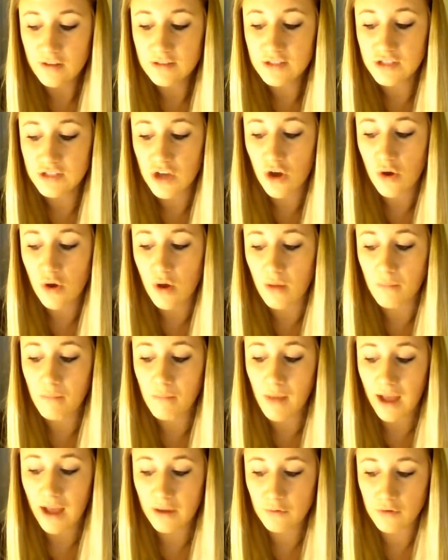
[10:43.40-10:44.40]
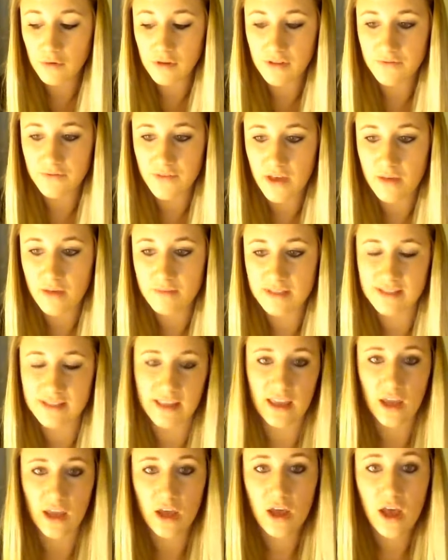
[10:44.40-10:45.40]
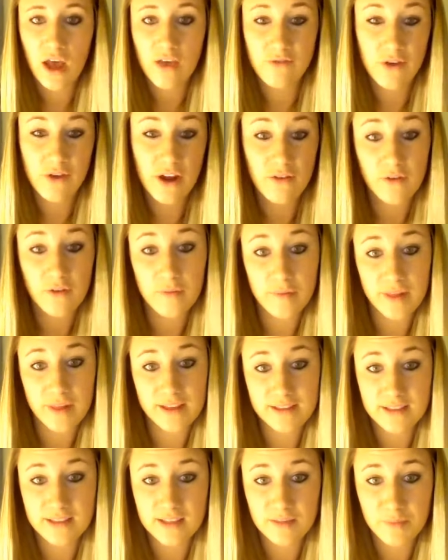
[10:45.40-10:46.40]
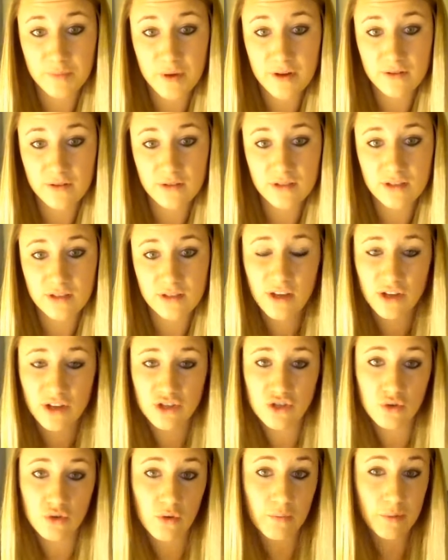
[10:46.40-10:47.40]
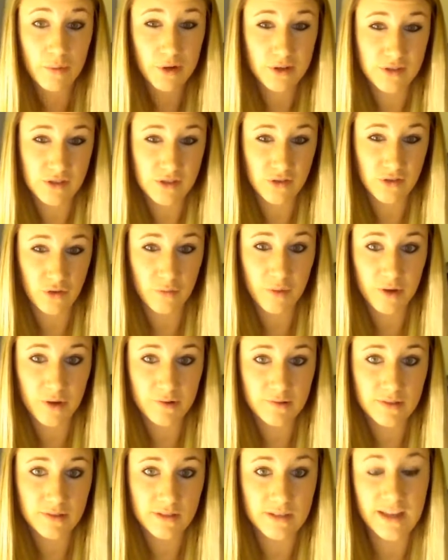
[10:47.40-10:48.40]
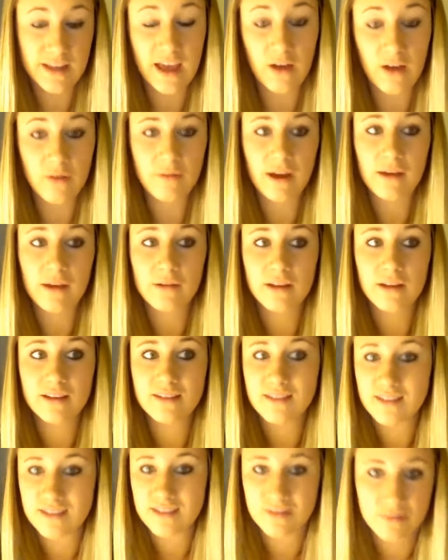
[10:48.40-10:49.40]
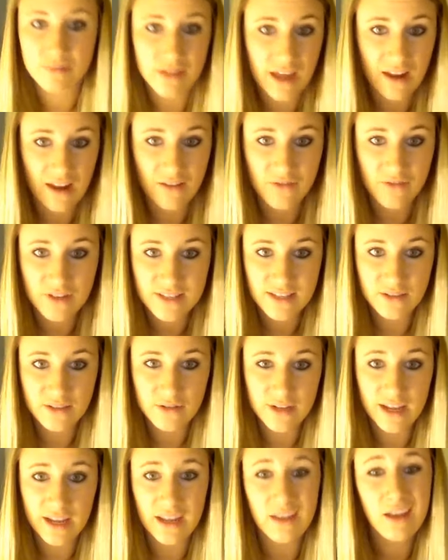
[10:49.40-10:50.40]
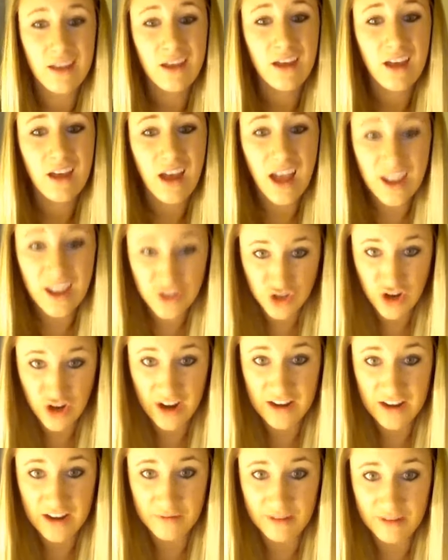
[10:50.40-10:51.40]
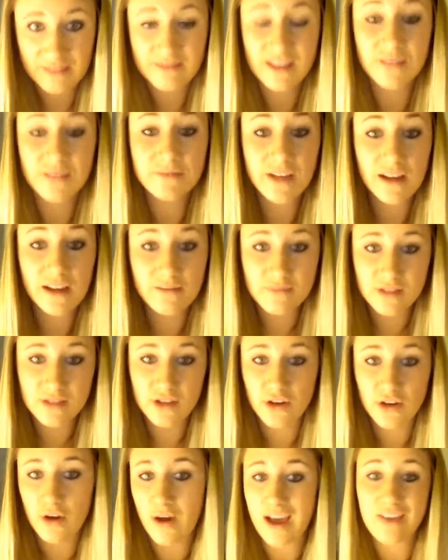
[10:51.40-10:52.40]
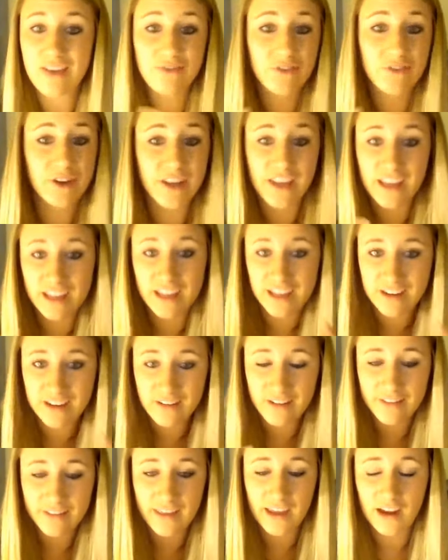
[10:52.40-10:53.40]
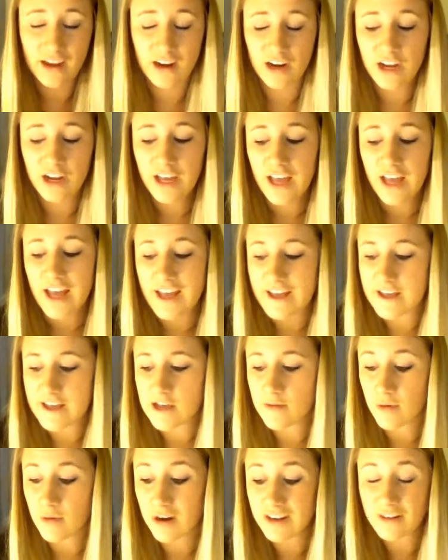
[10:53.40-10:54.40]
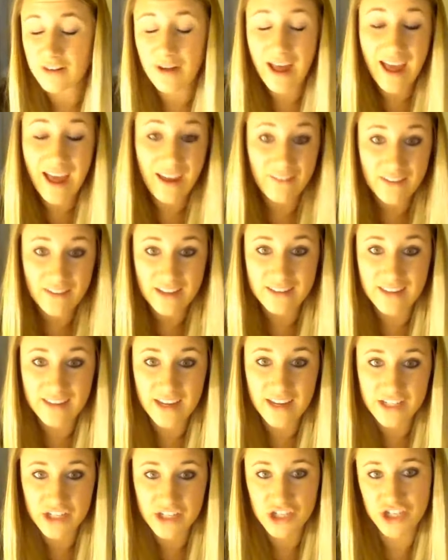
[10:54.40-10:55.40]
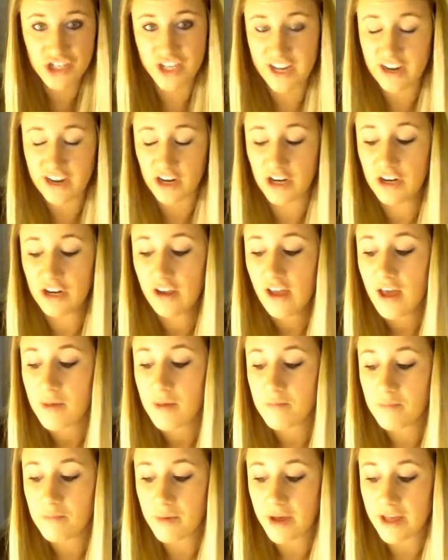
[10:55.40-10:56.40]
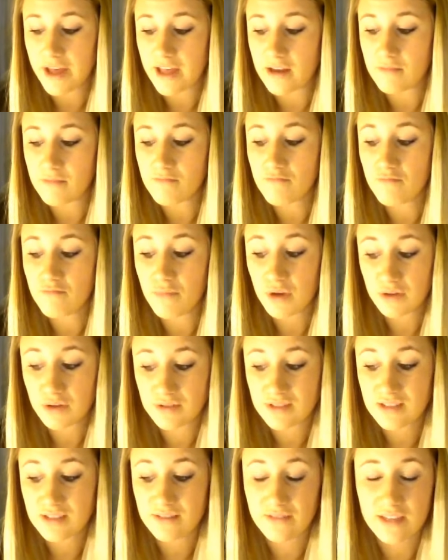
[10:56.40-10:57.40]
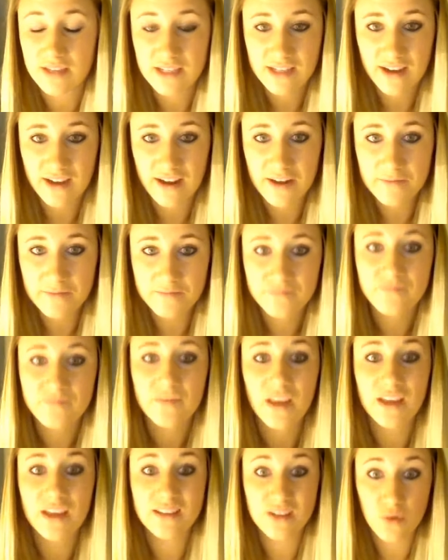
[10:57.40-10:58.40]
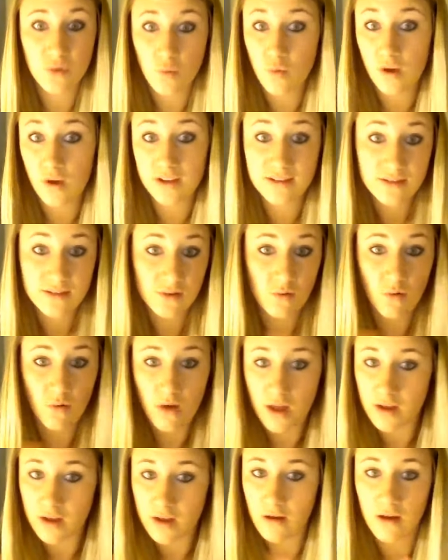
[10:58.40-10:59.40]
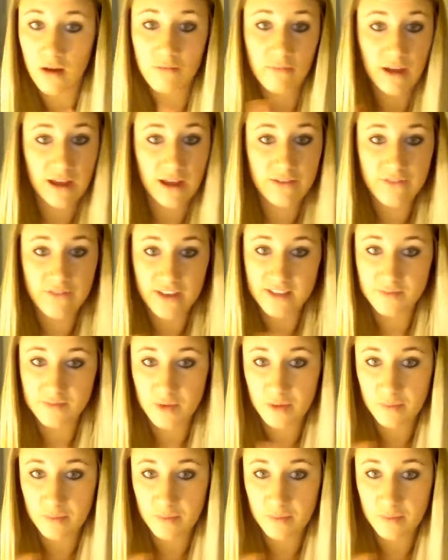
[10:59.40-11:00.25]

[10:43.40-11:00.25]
So my rule of thumb is like for every Plexus post, do a personal post. Now, am I consistent with that every single day? I try to be. Sometimes, I forget here and there, or I don't have anything to share, but most of the time, it's a one-to-one on my Facebook